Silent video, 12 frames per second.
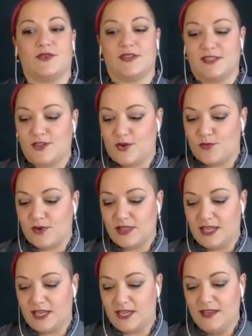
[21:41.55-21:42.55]
And so,
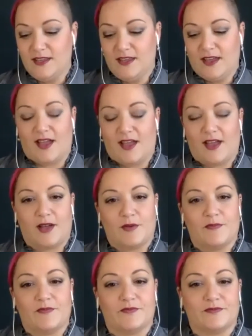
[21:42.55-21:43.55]
really,
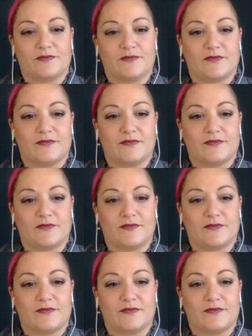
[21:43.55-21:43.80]
um,